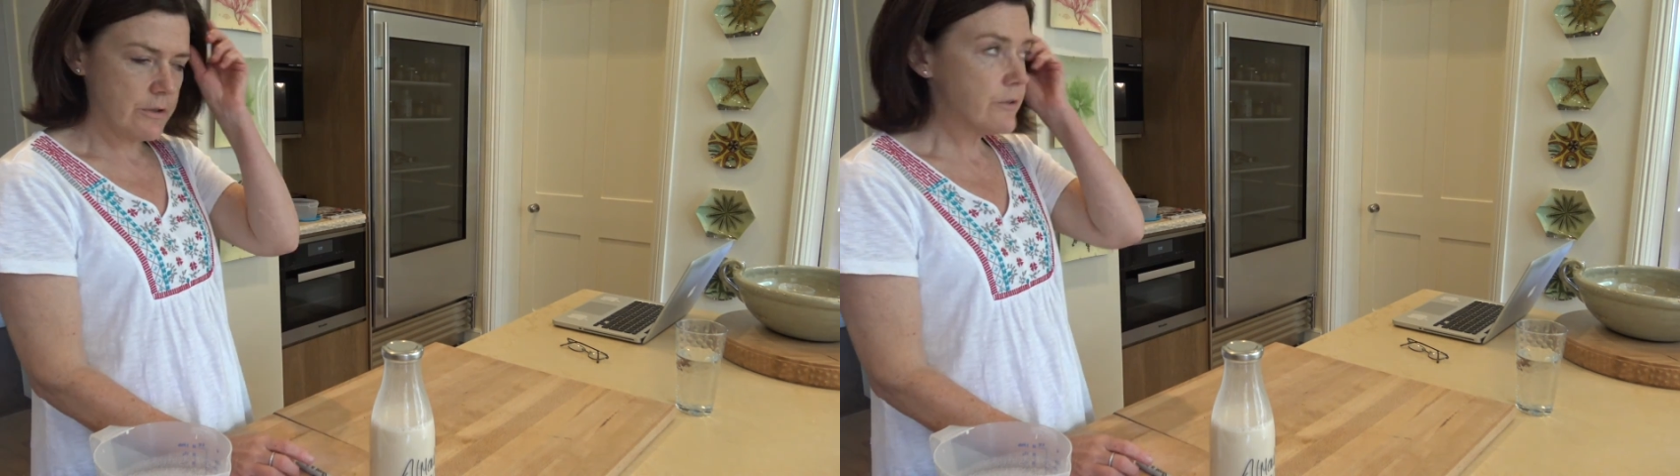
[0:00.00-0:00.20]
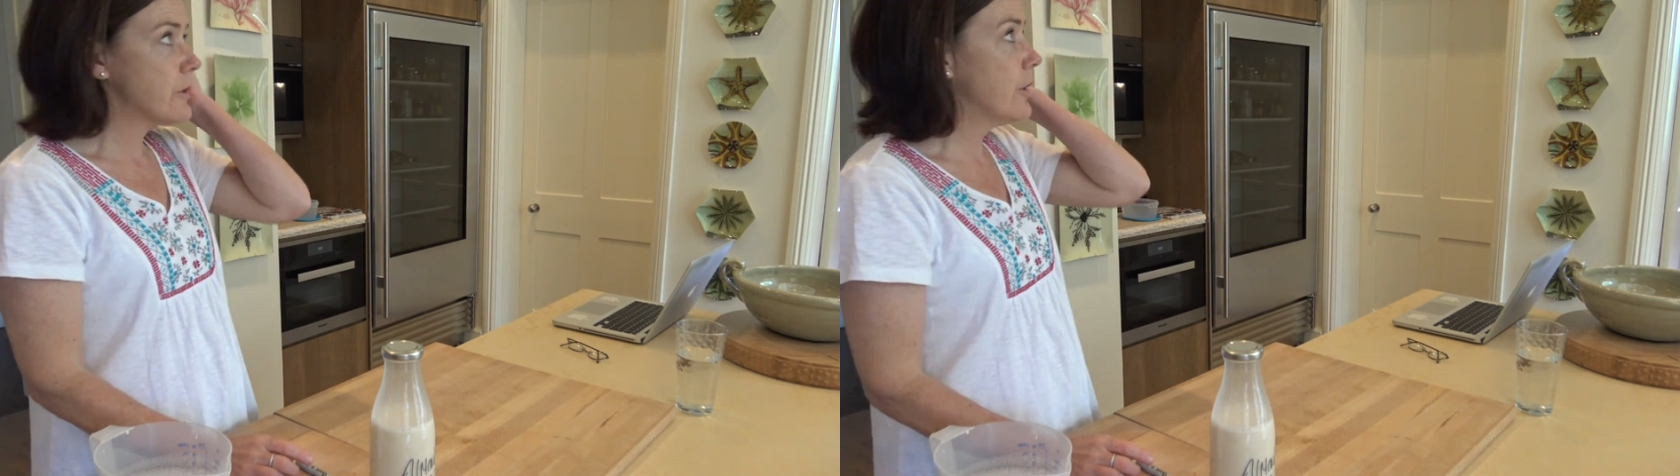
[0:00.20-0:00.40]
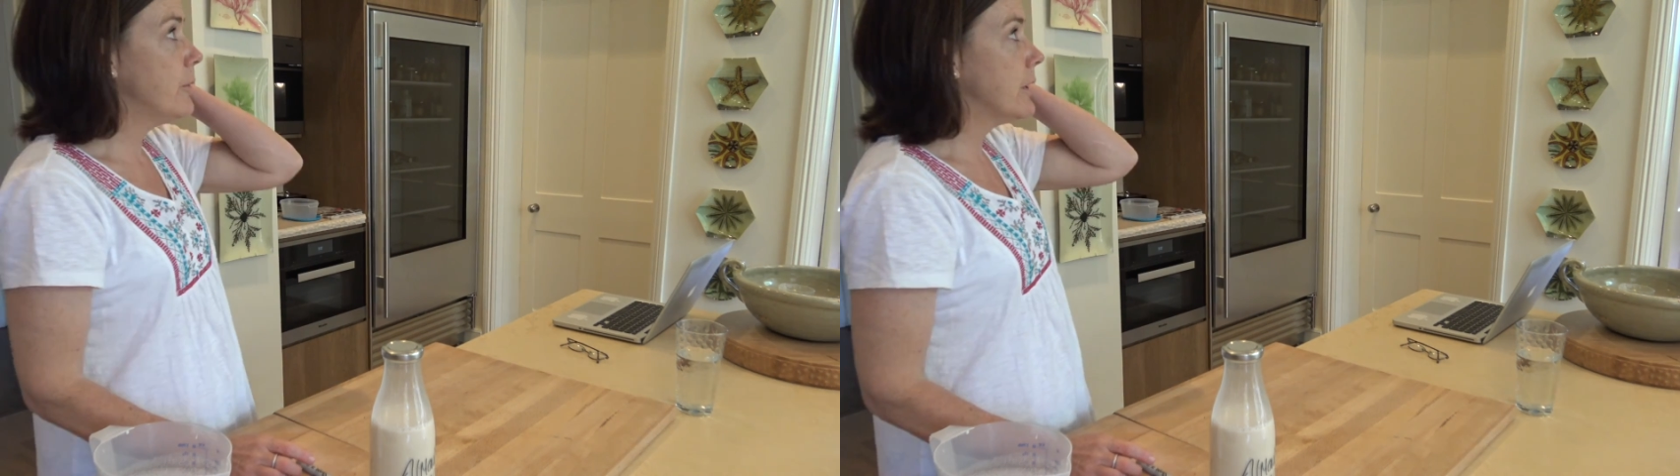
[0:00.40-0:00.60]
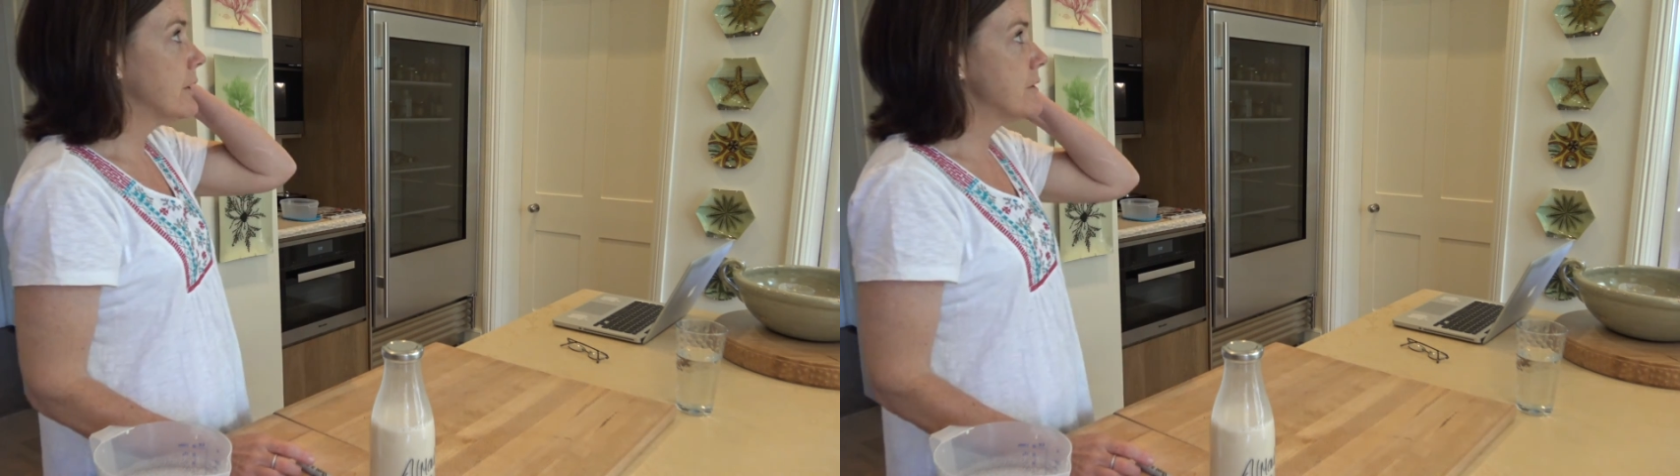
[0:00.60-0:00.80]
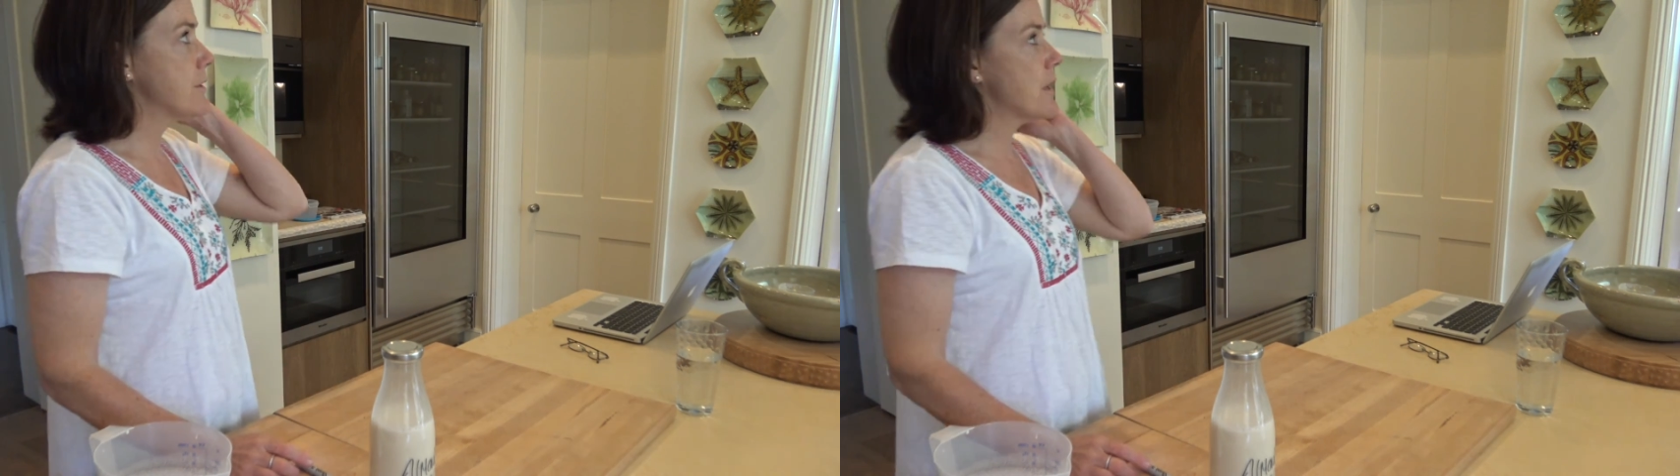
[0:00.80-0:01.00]
So we're
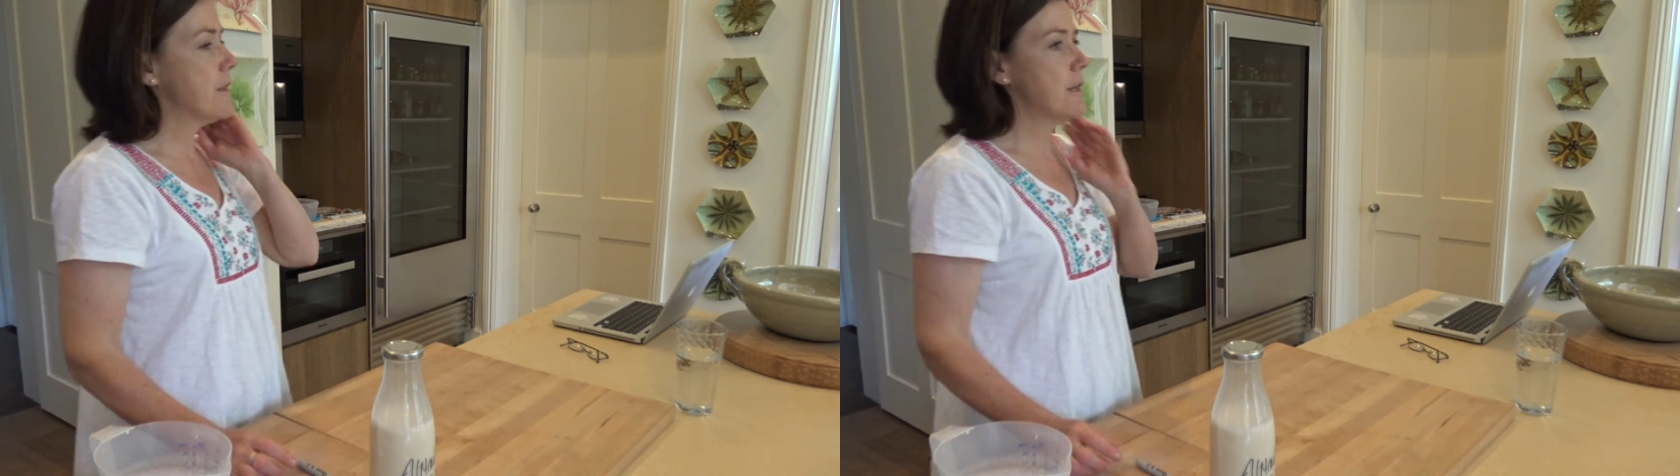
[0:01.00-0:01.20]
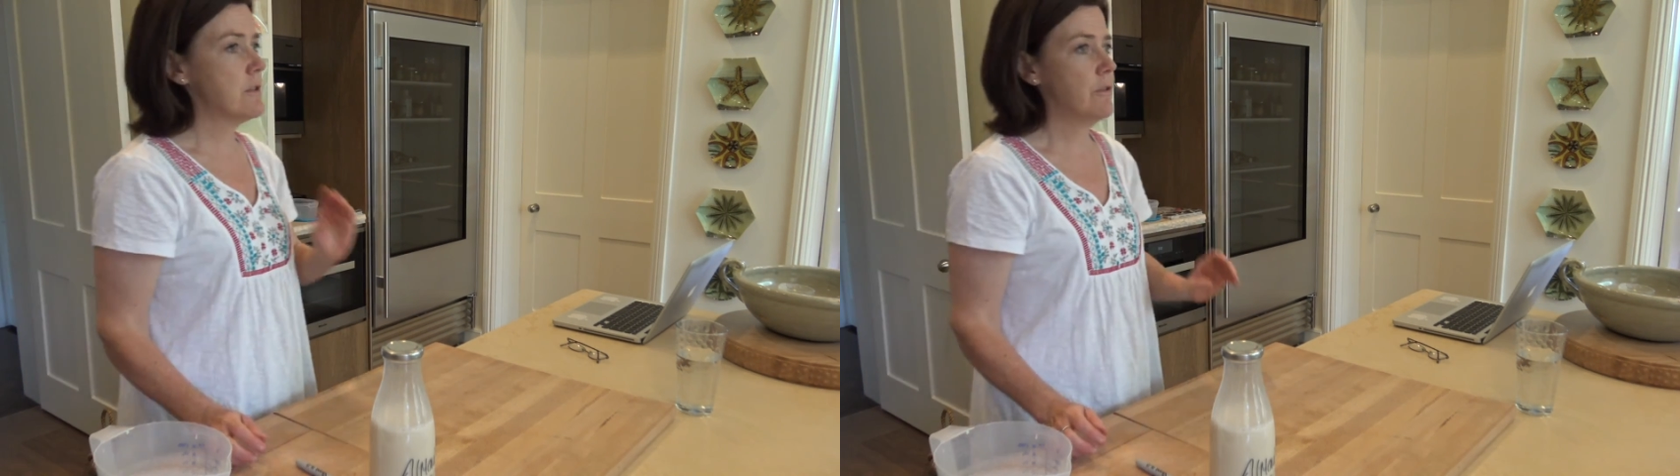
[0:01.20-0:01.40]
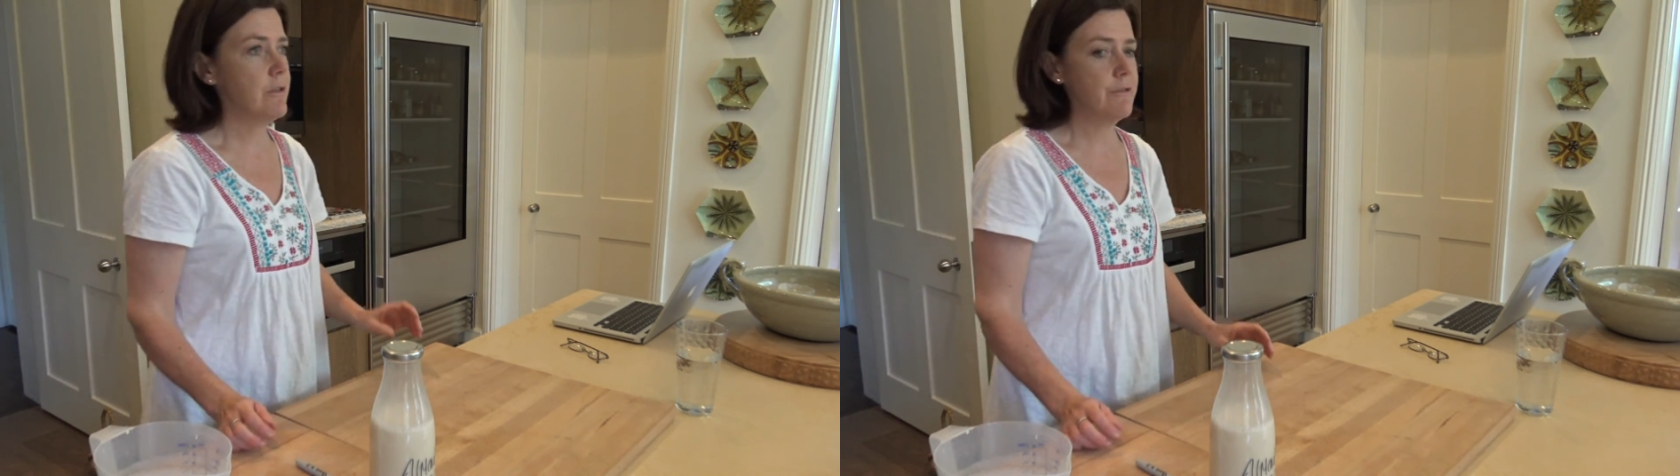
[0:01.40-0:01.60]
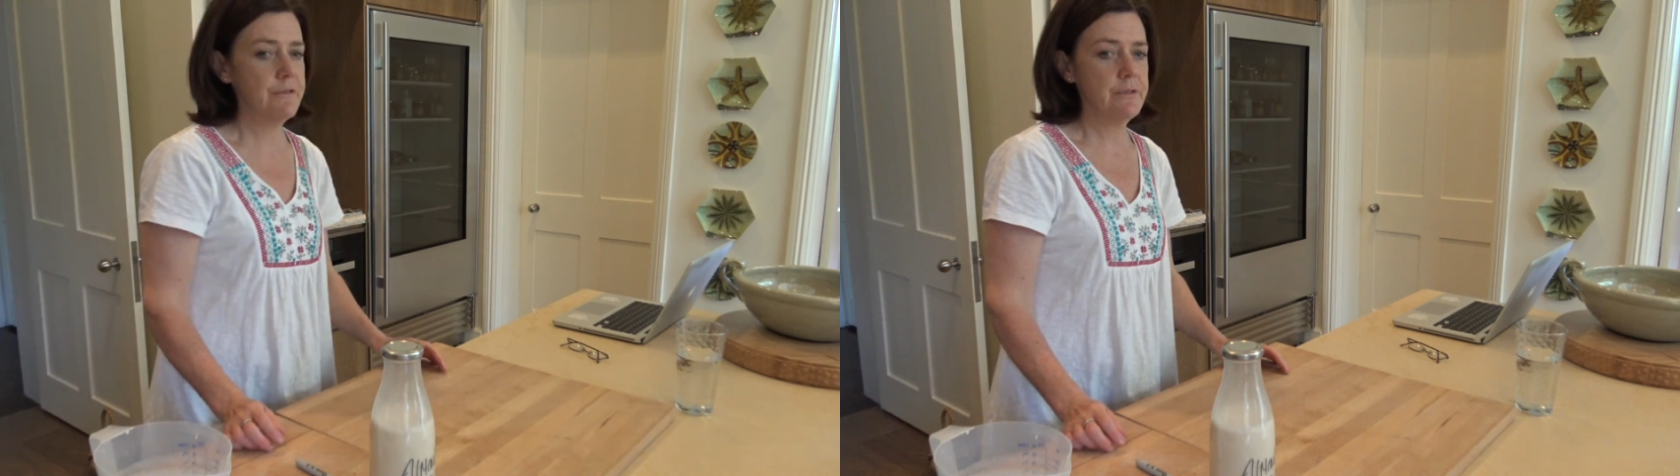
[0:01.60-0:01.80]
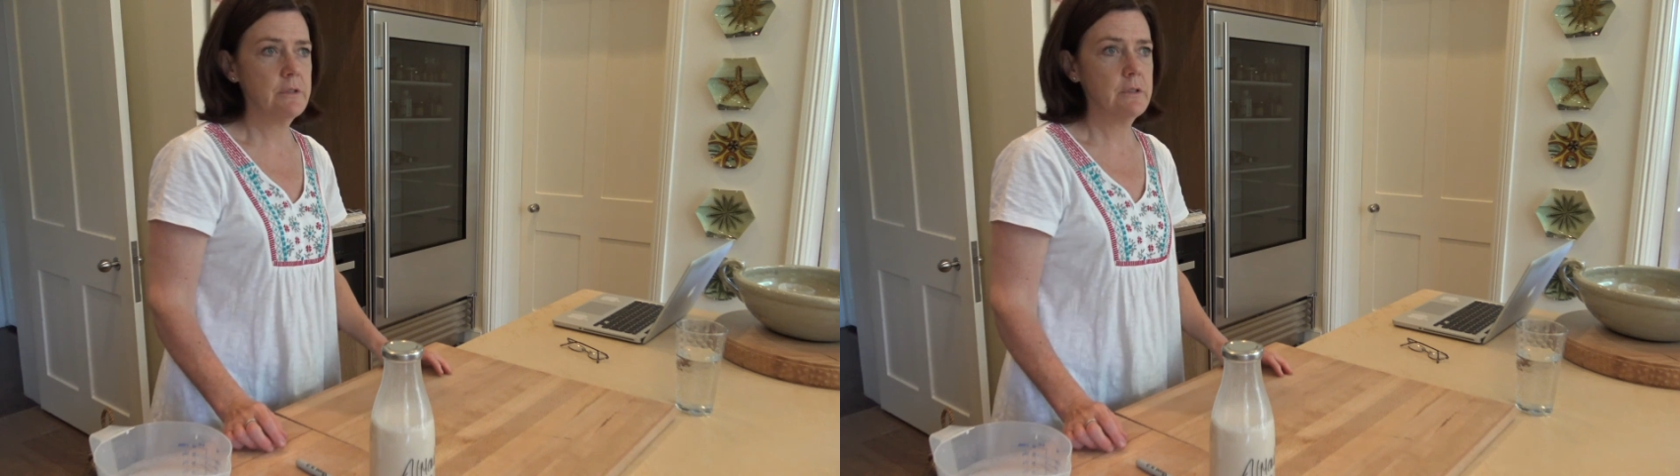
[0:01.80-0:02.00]
going to turn that off.